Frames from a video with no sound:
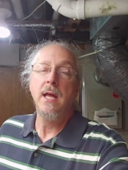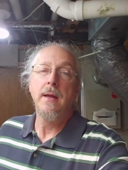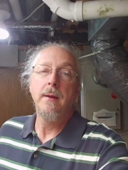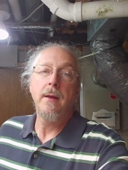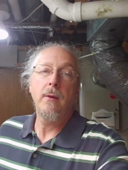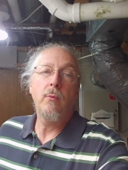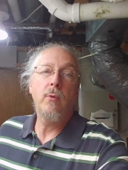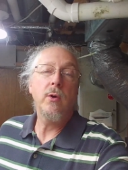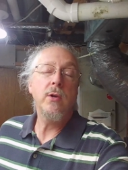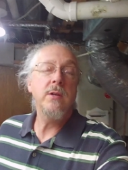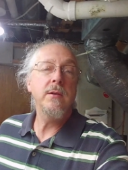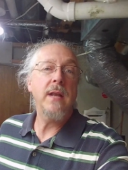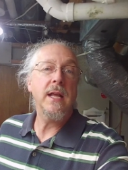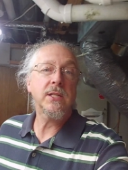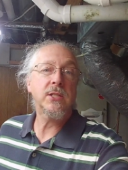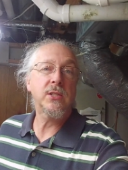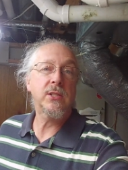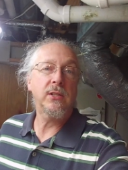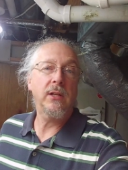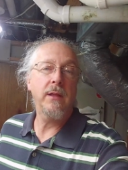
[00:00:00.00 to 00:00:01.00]
wouldn't
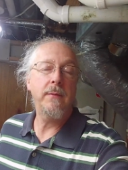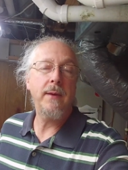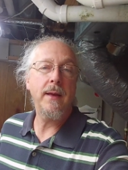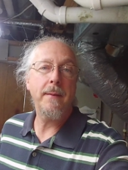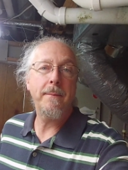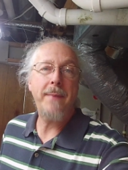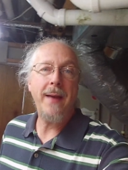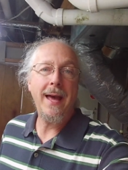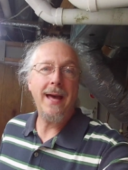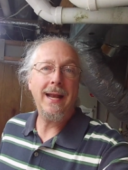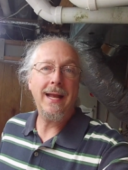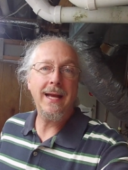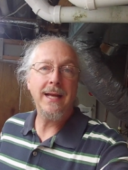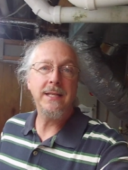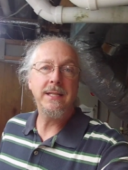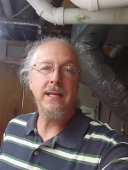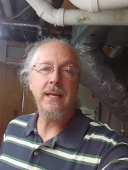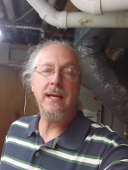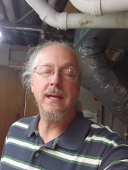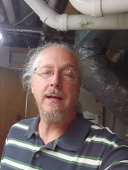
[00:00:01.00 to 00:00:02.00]
necessarily be a bad
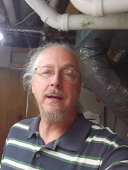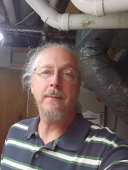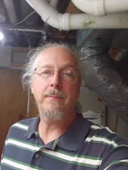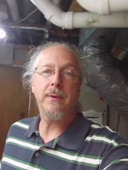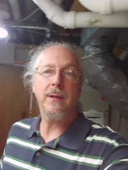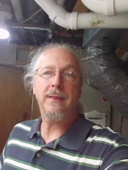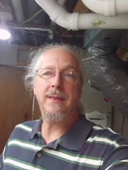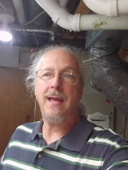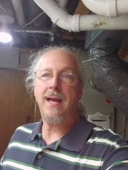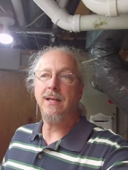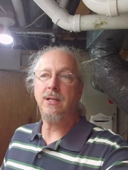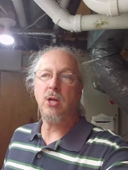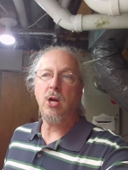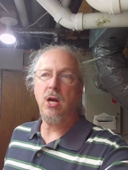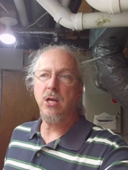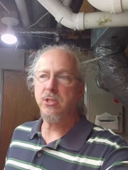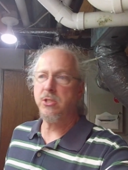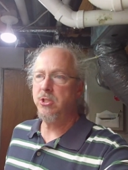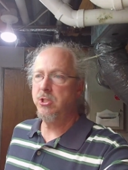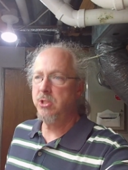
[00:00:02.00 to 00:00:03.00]
idea, but that
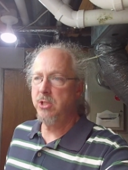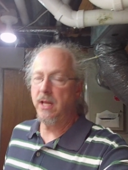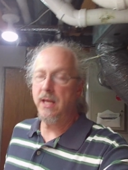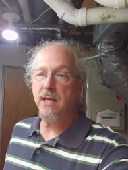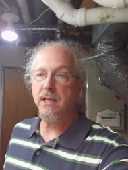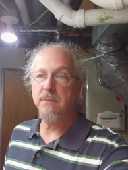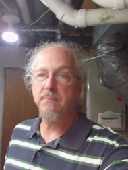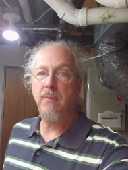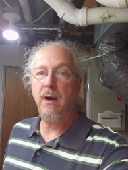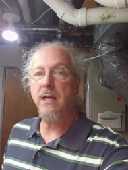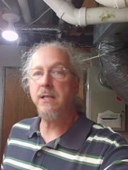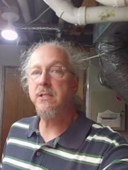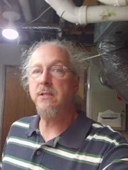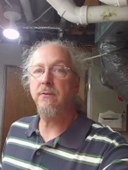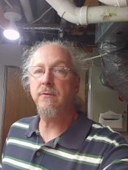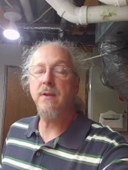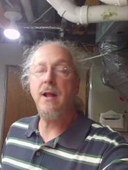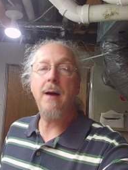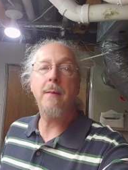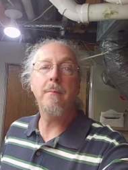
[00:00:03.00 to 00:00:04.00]
cost as much,
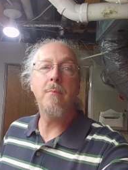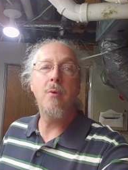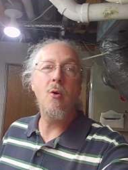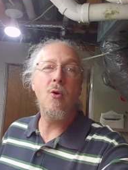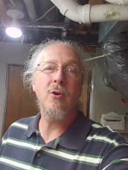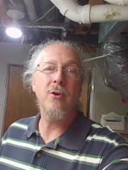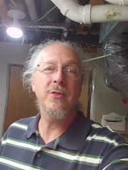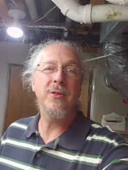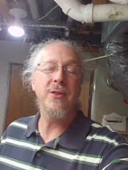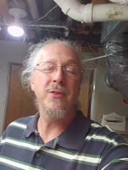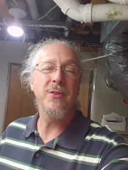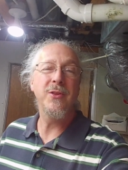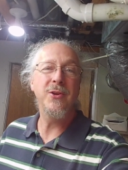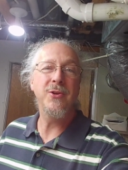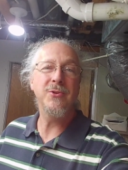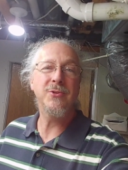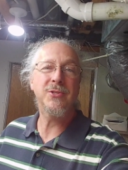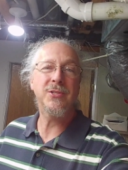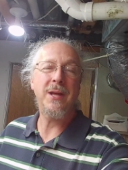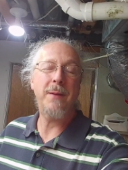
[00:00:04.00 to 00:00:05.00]
if not more, than the
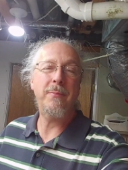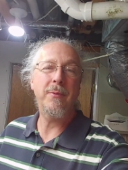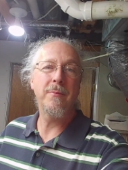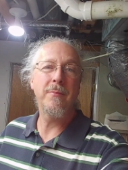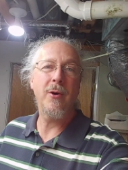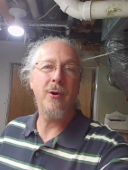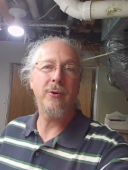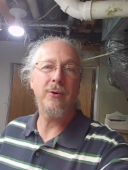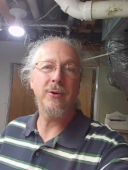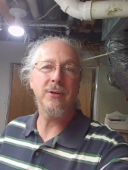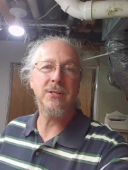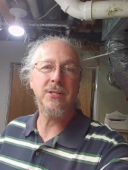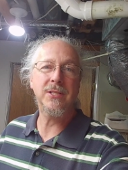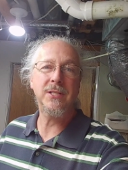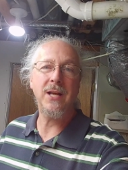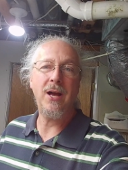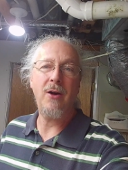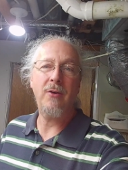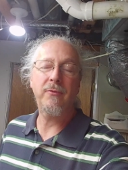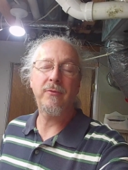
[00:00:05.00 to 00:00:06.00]
new stepper motor
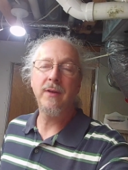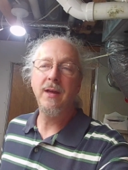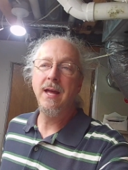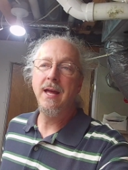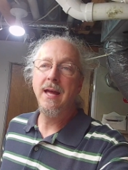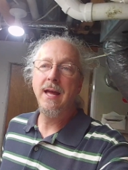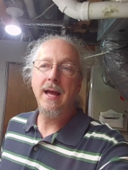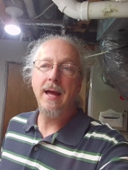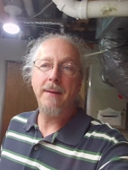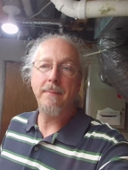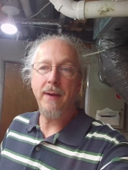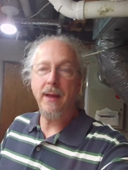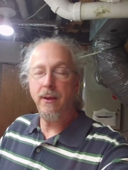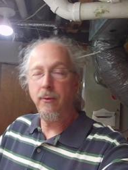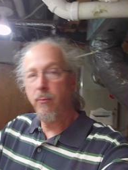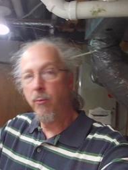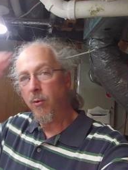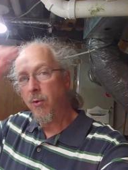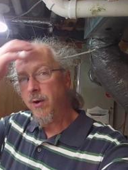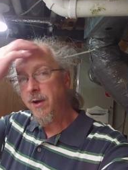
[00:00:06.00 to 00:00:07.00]
itself. And my
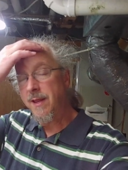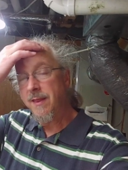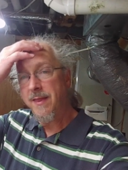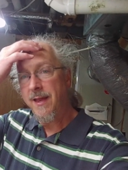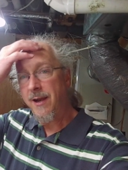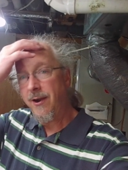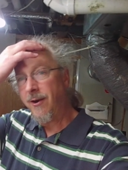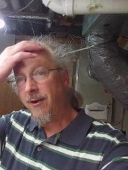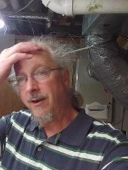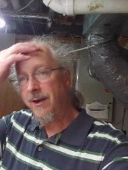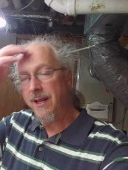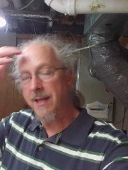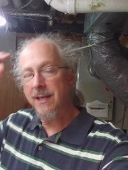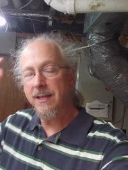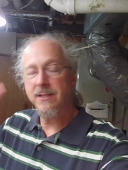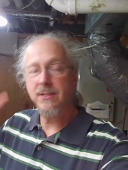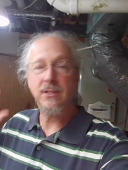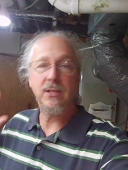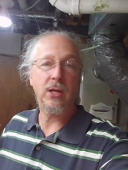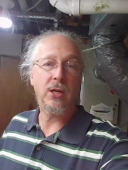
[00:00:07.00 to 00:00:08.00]
worry there
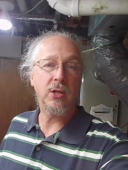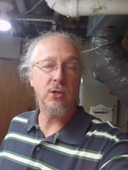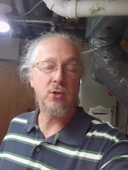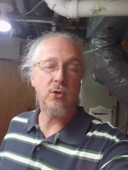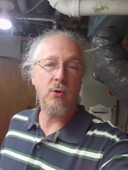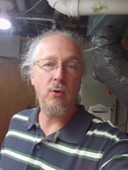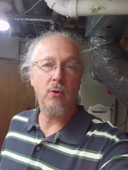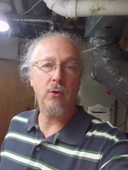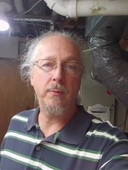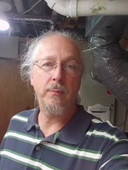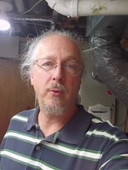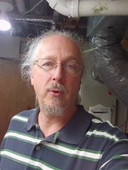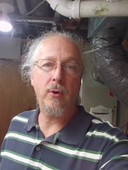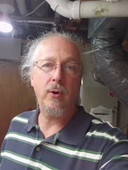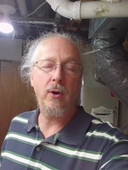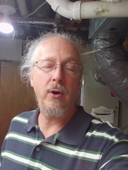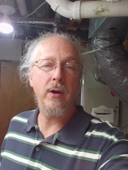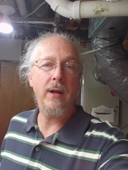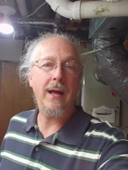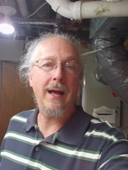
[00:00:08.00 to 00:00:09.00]
is the controller
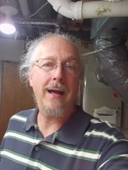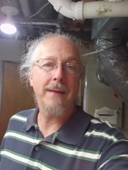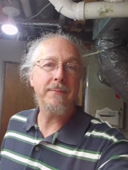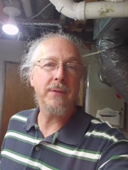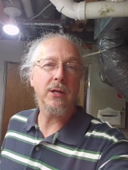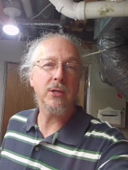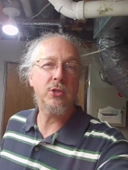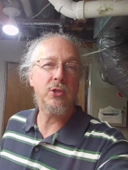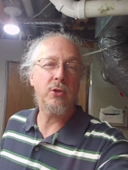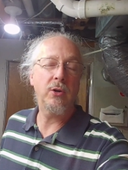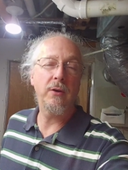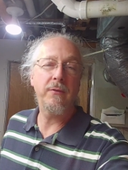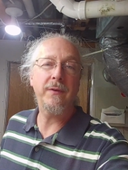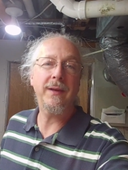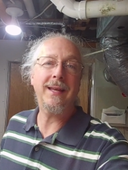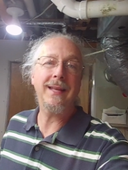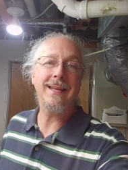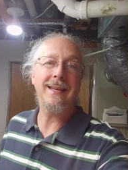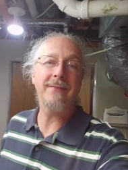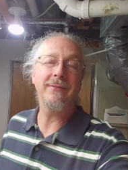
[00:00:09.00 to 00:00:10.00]
board. I'm not sure if it
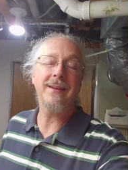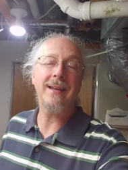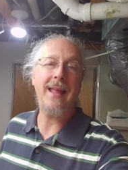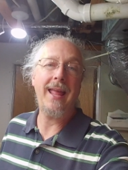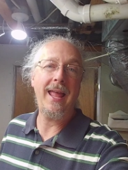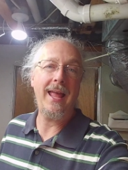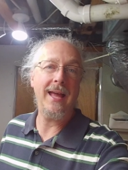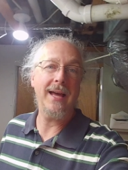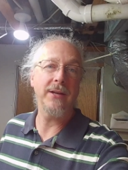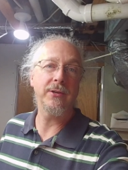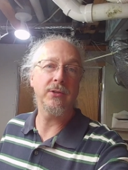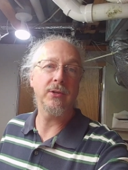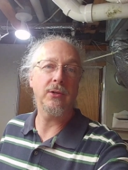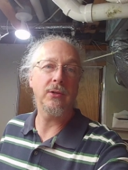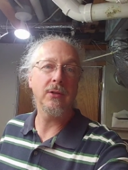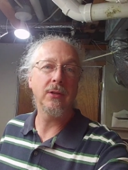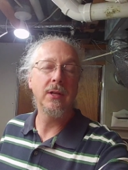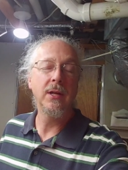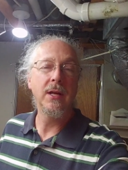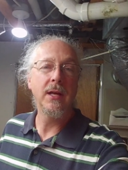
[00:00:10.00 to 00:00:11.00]
can even
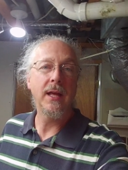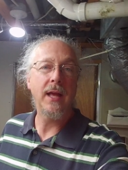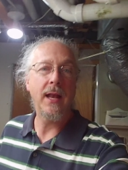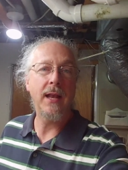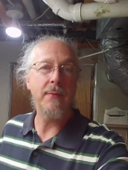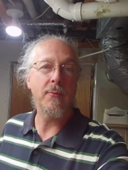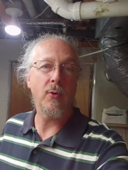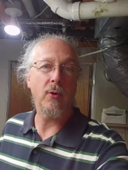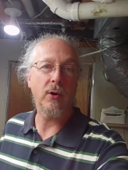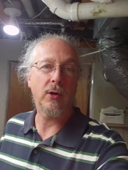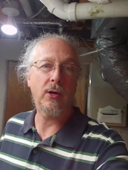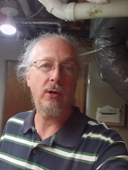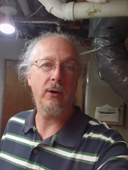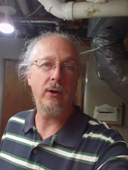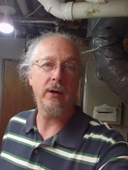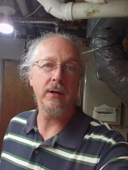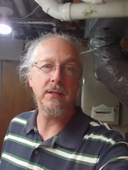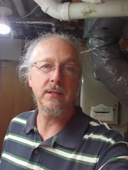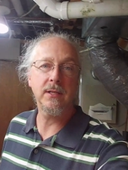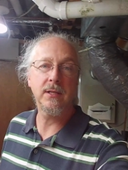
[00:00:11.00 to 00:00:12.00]
handle any more
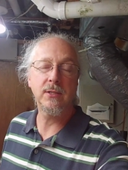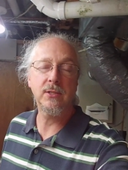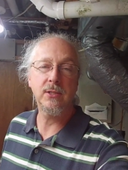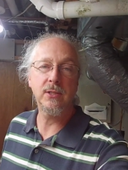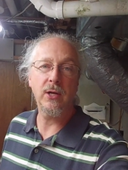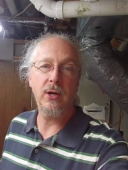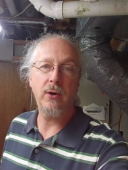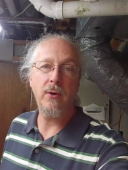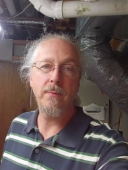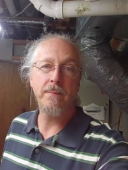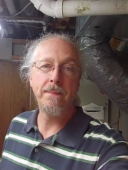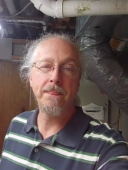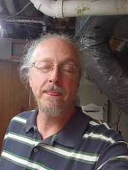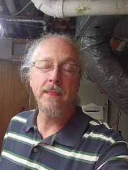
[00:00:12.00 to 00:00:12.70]
current. So